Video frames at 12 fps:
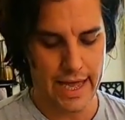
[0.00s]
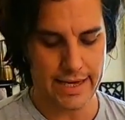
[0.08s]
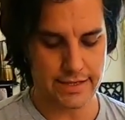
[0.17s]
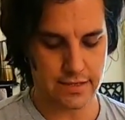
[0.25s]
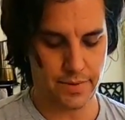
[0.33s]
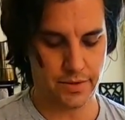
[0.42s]

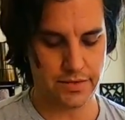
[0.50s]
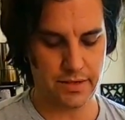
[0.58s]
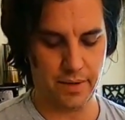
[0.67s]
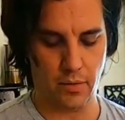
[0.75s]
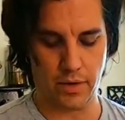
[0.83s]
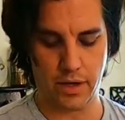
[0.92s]
And supposedly
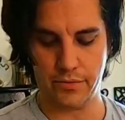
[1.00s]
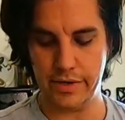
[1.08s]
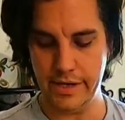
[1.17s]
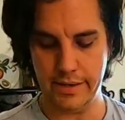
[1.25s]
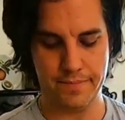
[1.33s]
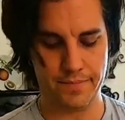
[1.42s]
by what I
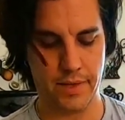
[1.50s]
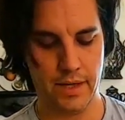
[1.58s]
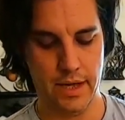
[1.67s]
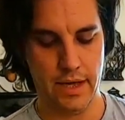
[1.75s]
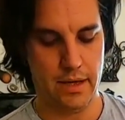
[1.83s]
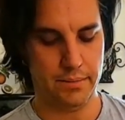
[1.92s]
read,
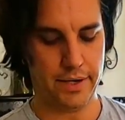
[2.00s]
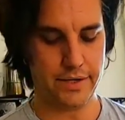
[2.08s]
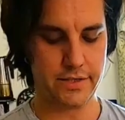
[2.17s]
pear